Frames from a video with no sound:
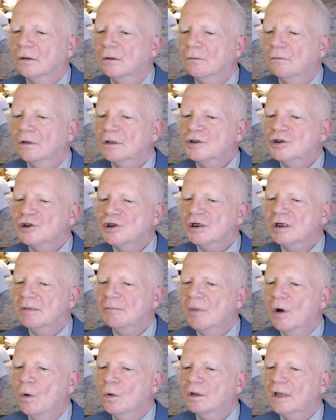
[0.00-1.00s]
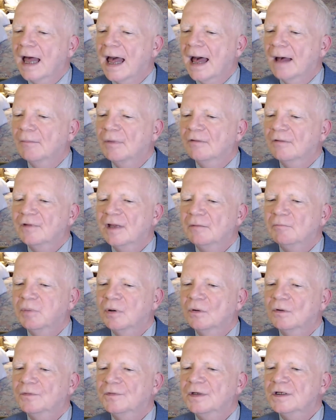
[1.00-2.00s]
what GMO lab have they
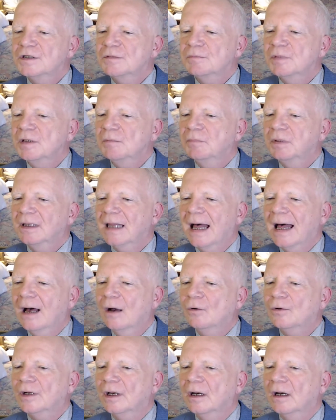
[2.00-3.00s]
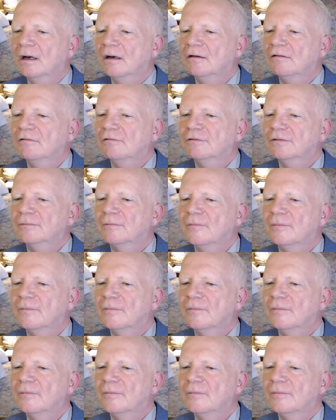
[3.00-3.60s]
pulled these people out of?